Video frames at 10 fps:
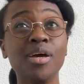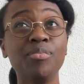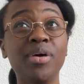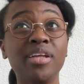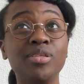
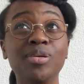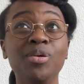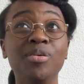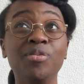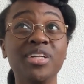But
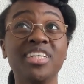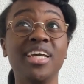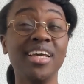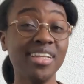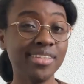what
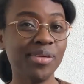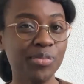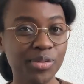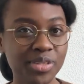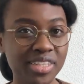is
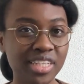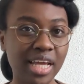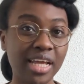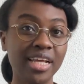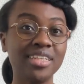important
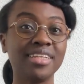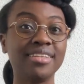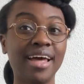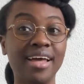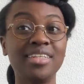is
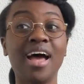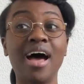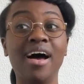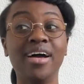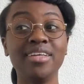that
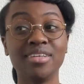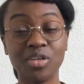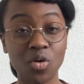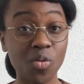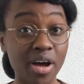I
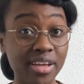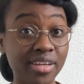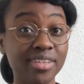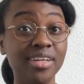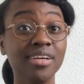
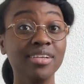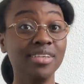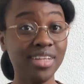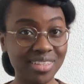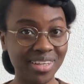acquired a
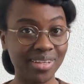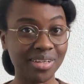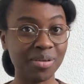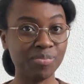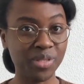knitting
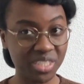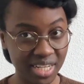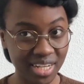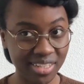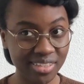
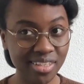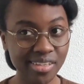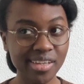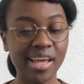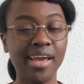machine,
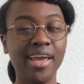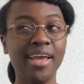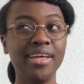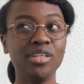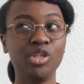
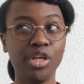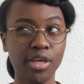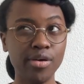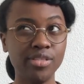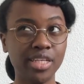a
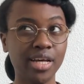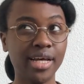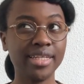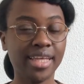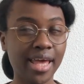
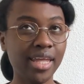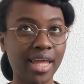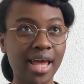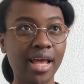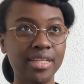Toyota
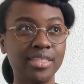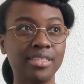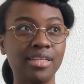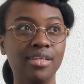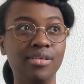
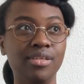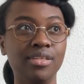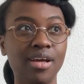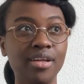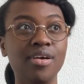KS
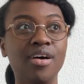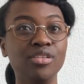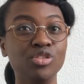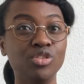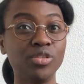
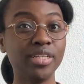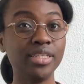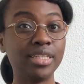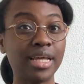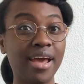
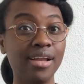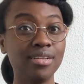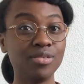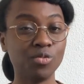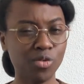
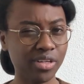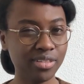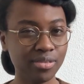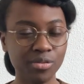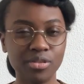
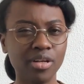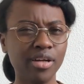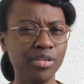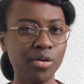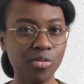901 or
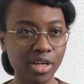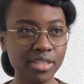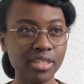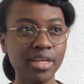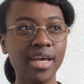
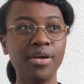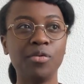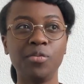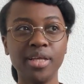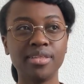901
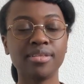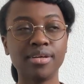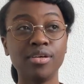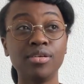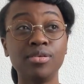with
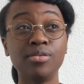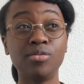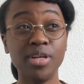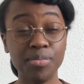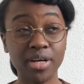a
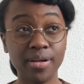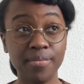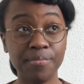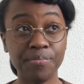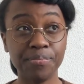ribbon.